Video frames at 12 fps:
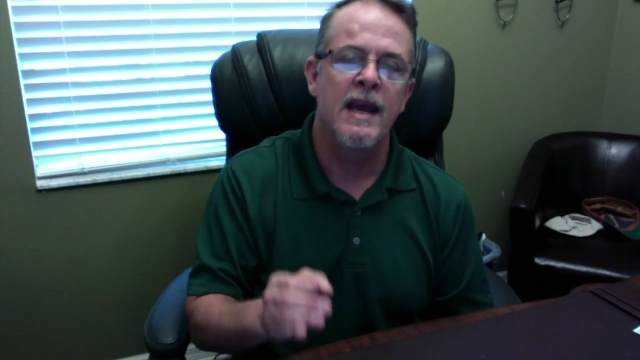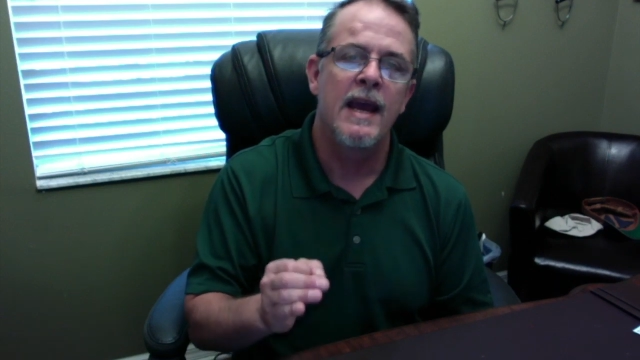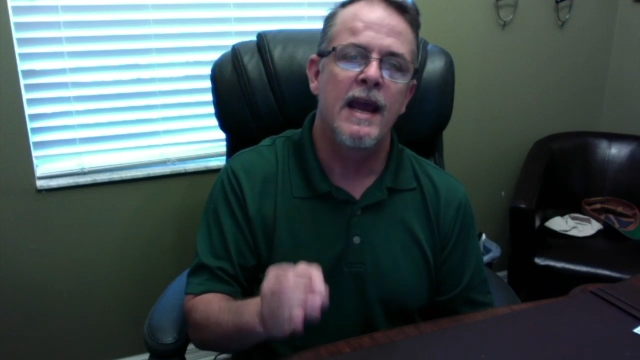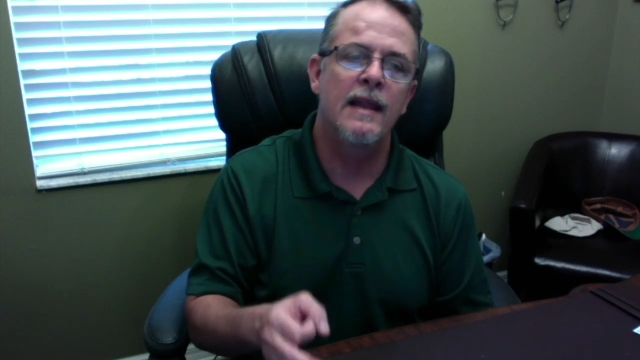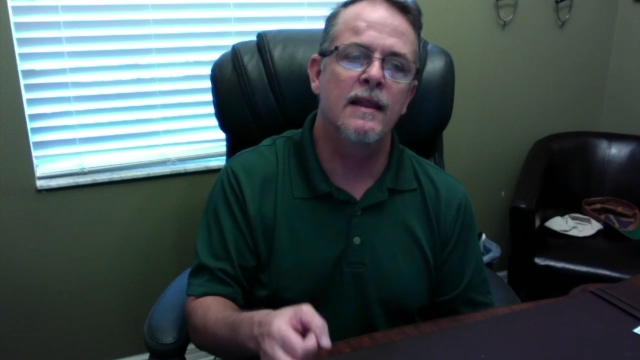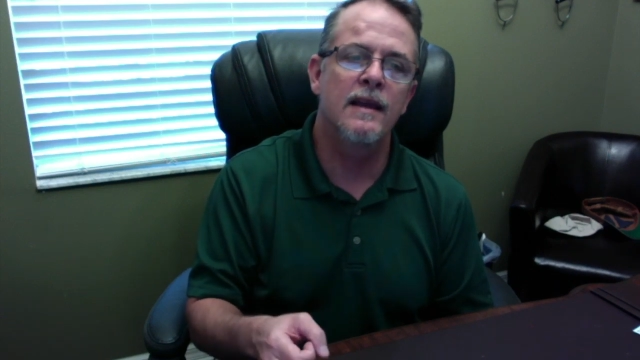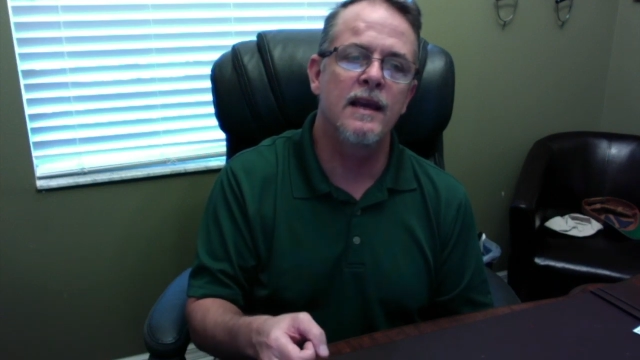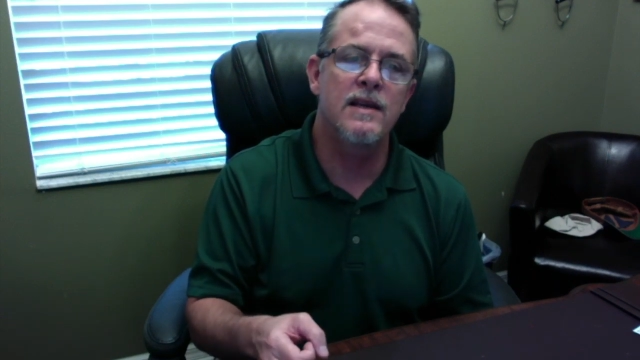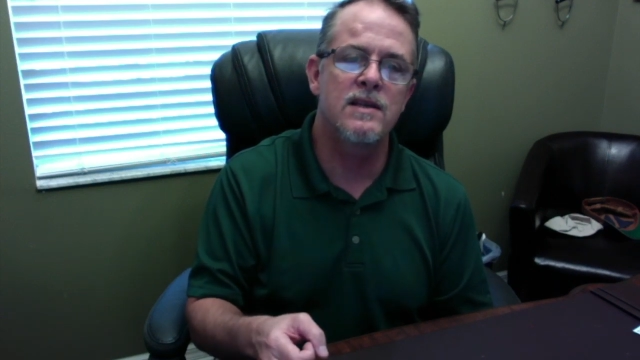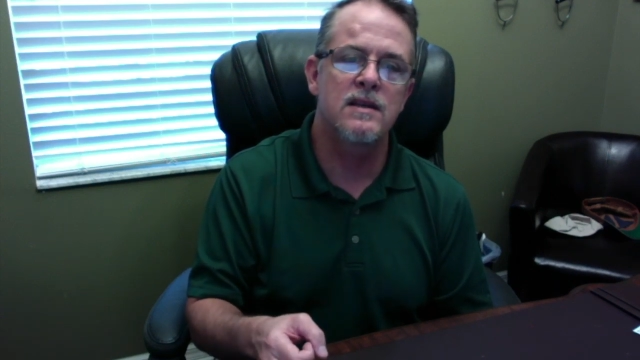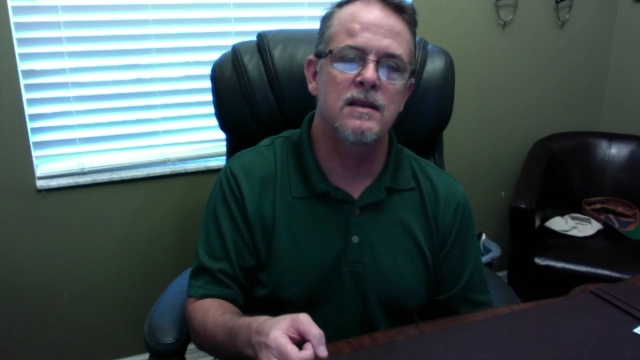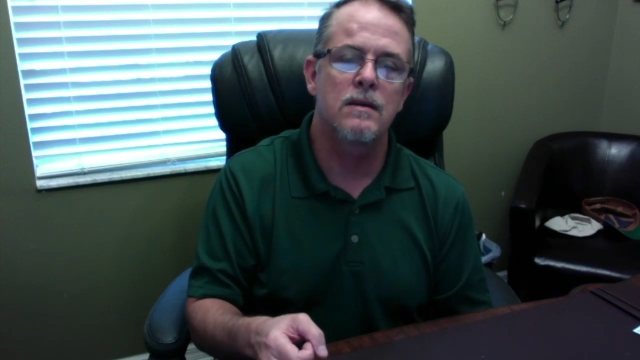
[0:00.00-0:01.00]
at
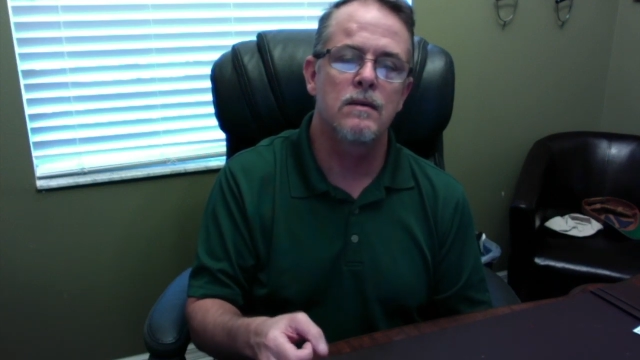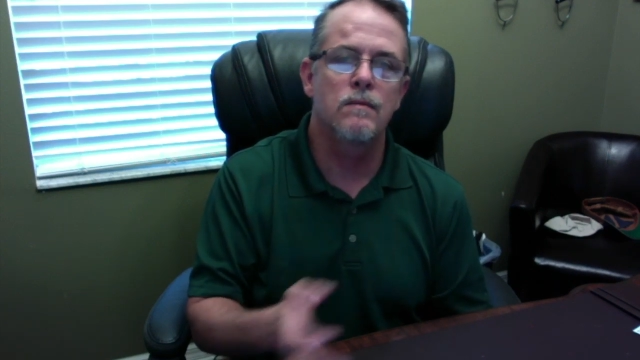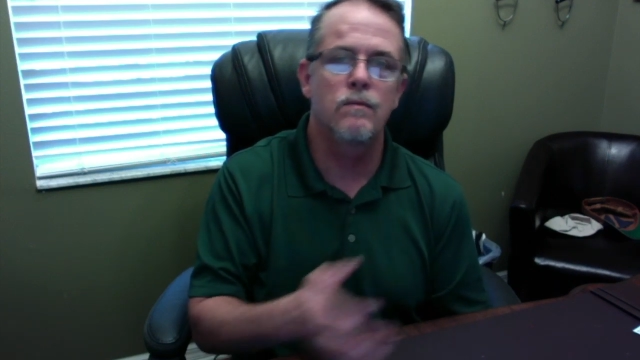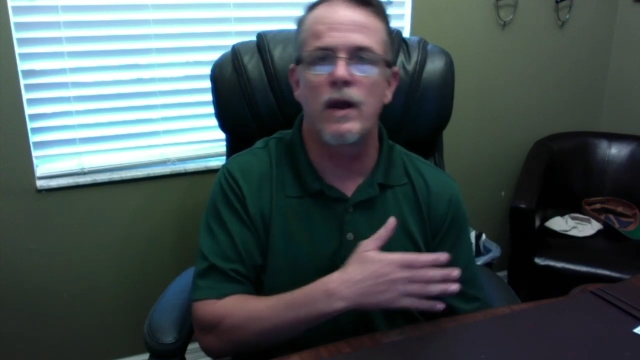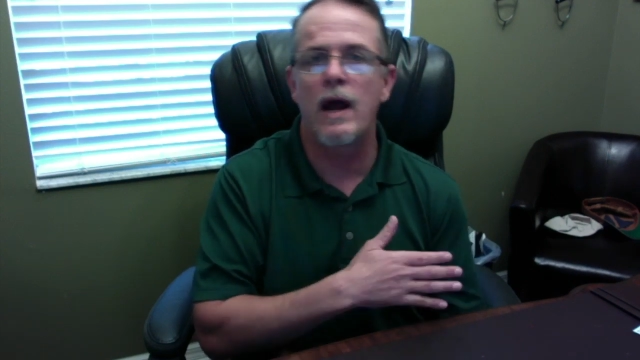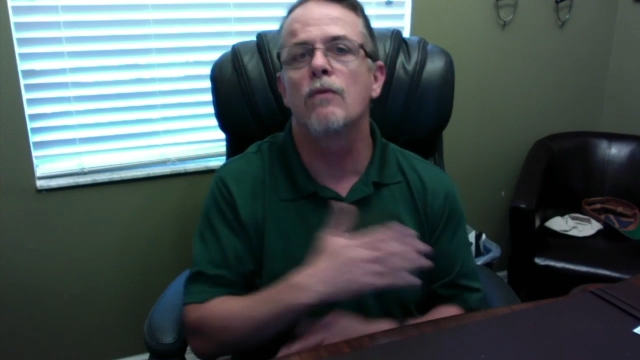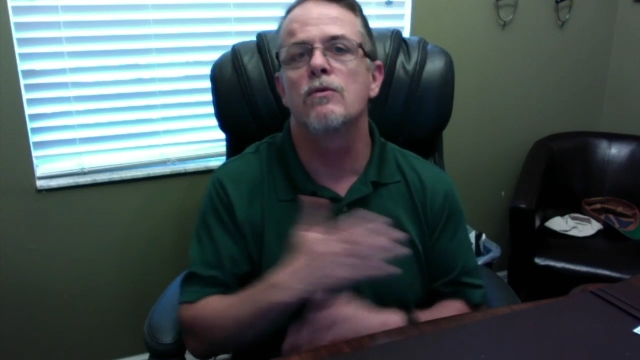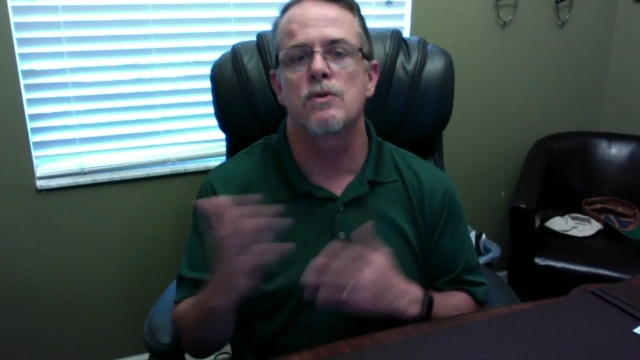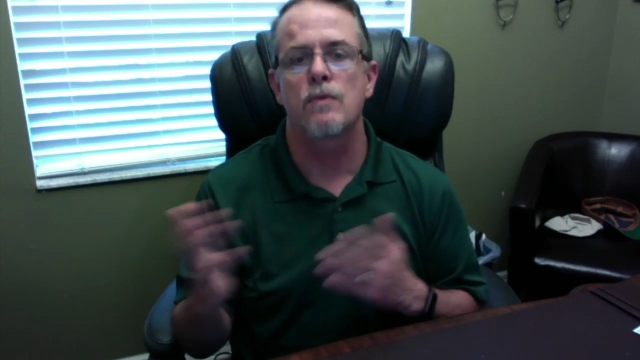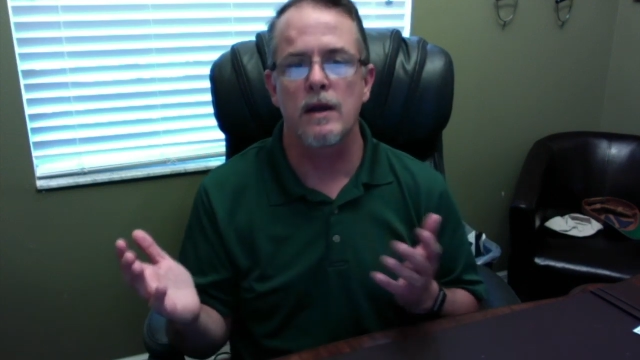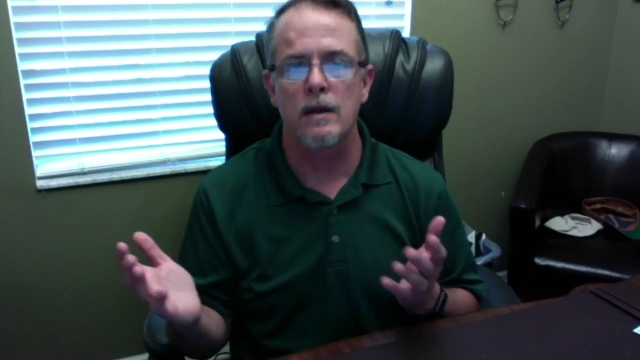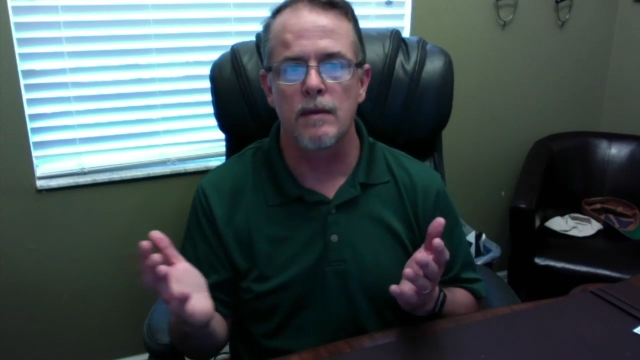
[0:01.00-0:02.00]
least when I was
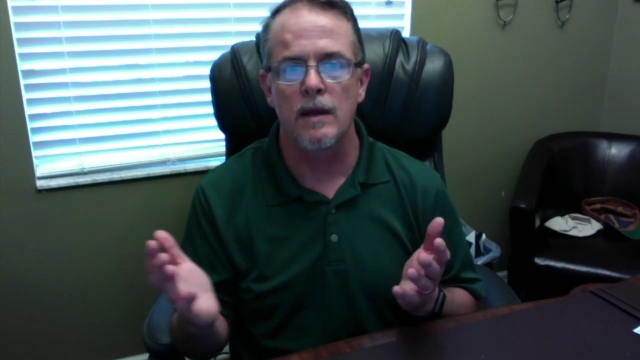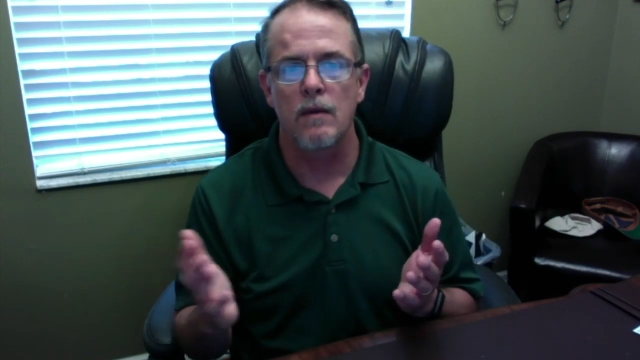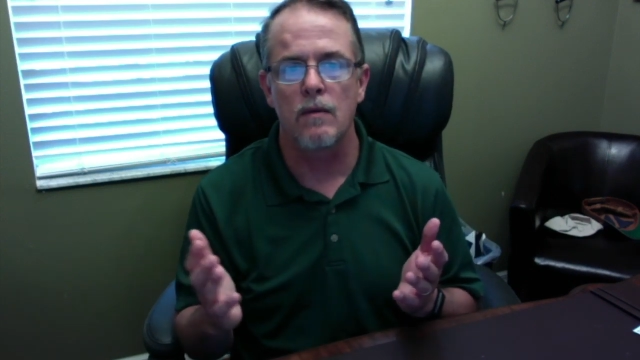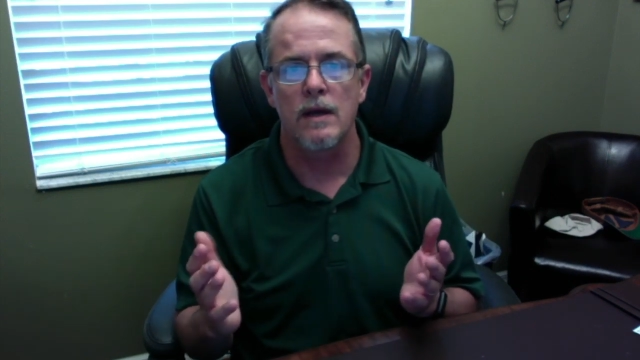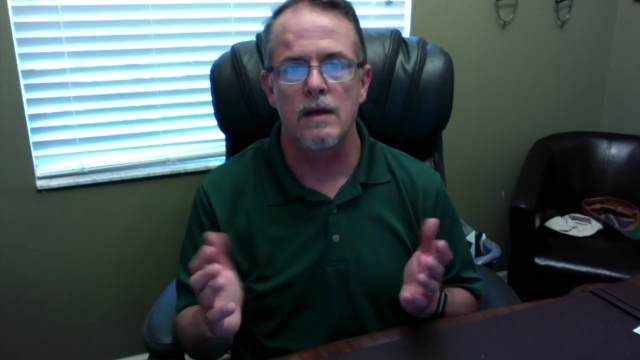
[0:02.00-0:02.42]
around them anyway.